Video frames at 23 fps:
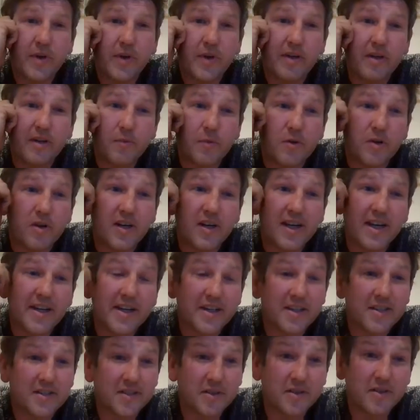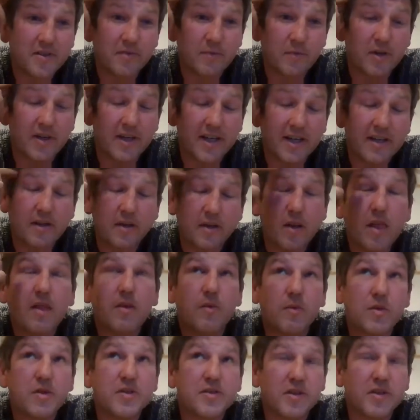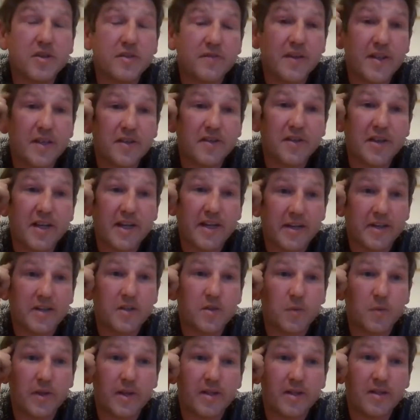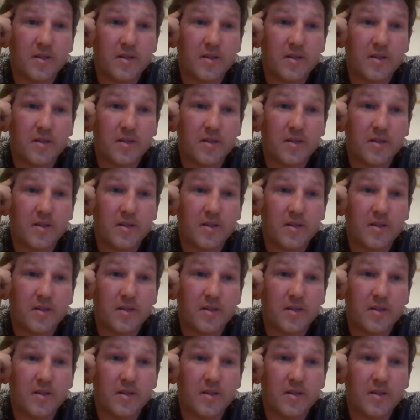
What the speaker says: we're organic we're certified organic as well,